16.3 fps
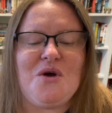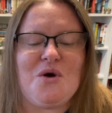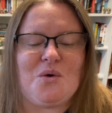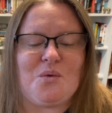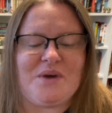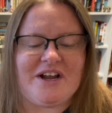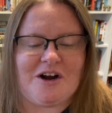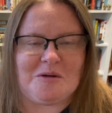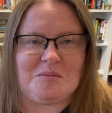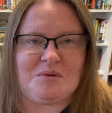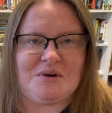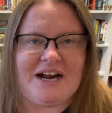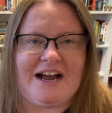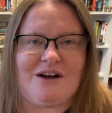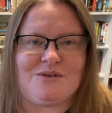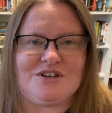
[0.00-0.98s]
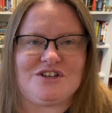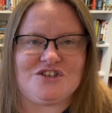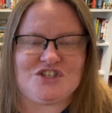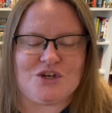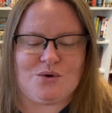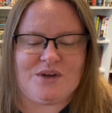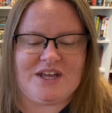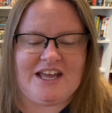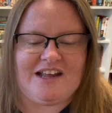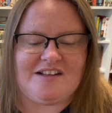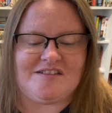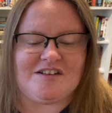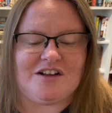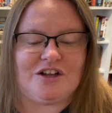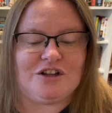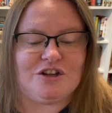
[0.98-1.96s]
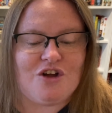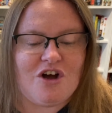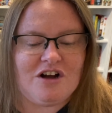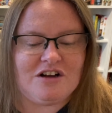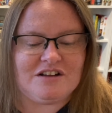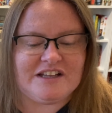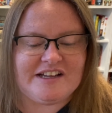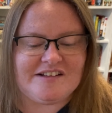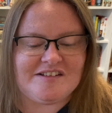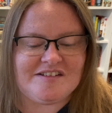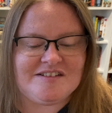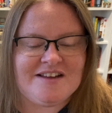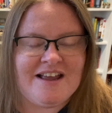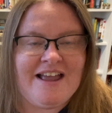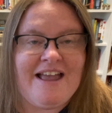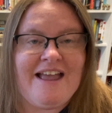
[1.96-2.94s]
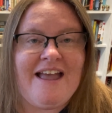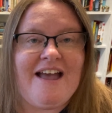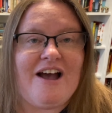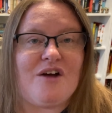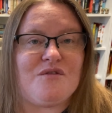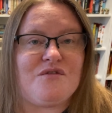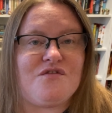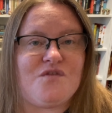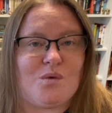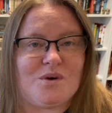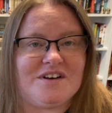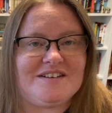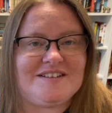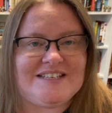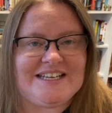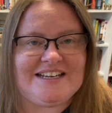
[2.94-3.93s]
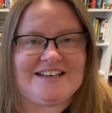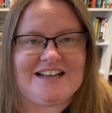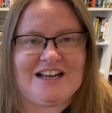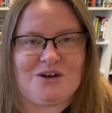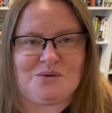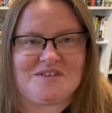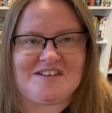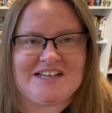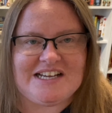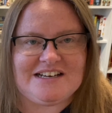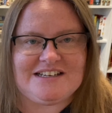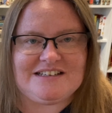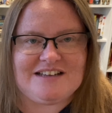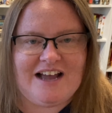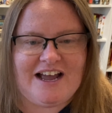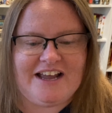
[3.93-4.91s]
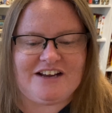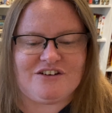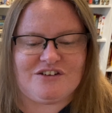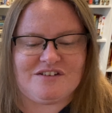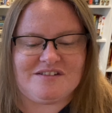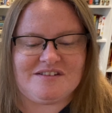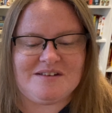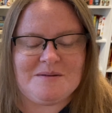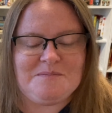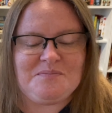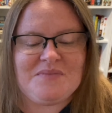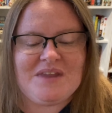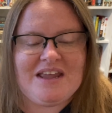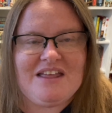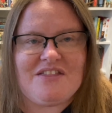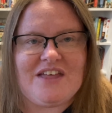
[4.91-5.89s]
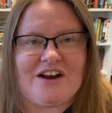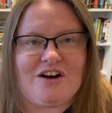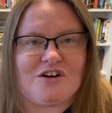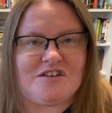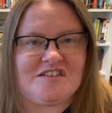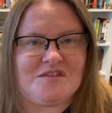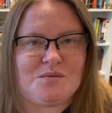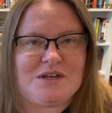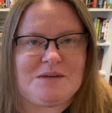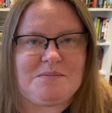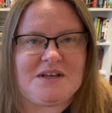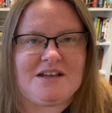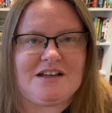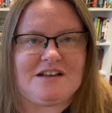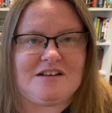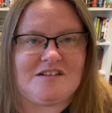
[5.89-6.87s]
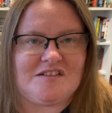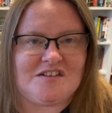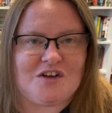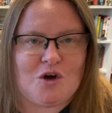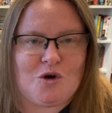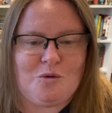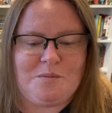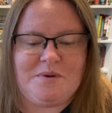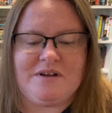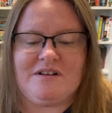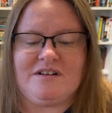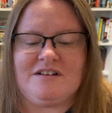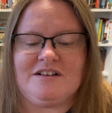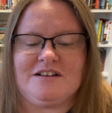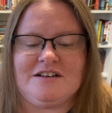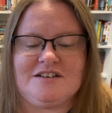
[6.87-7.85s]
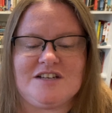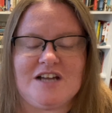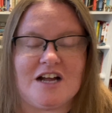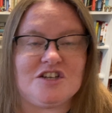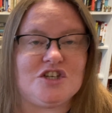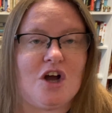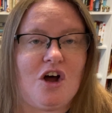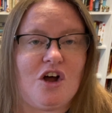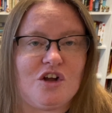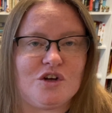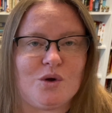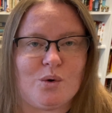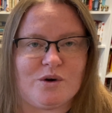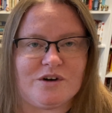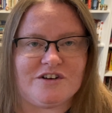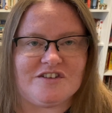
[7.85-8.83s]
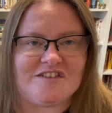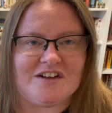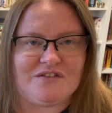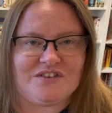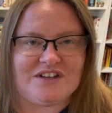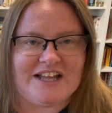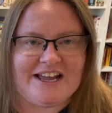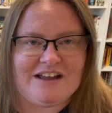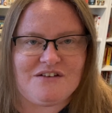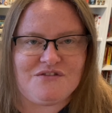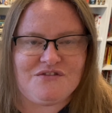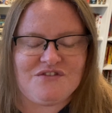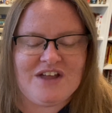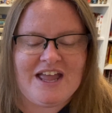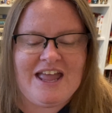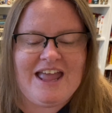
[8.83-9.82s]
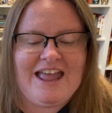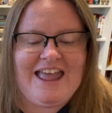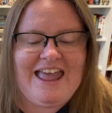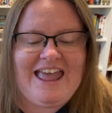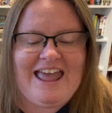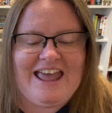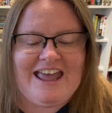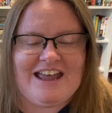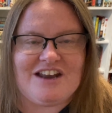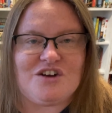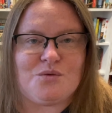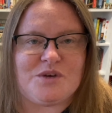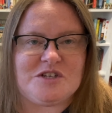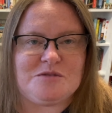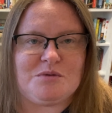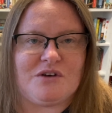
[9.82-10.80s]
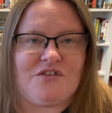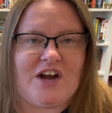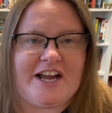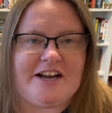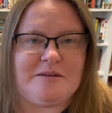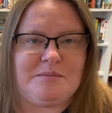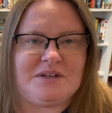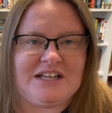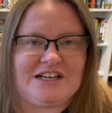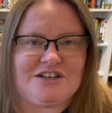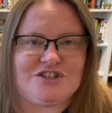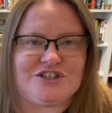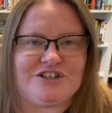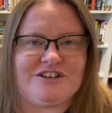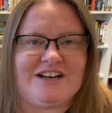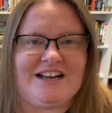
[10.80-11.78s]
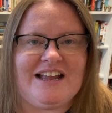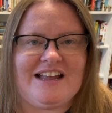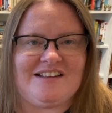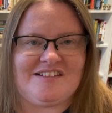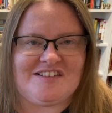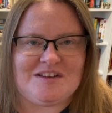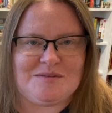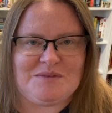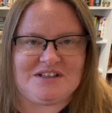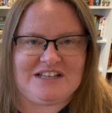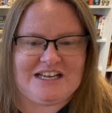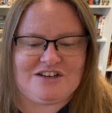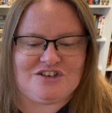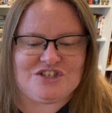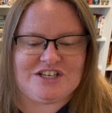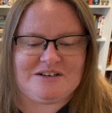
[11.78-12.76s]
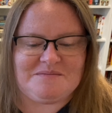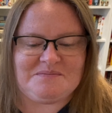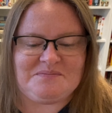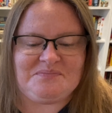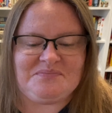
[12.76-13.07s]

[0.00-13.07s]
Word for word: We are proud to showcase a long list of 14 outstanding titles that are sweeping in scope, touch all corners of life, and which provide pleasure and stimulation,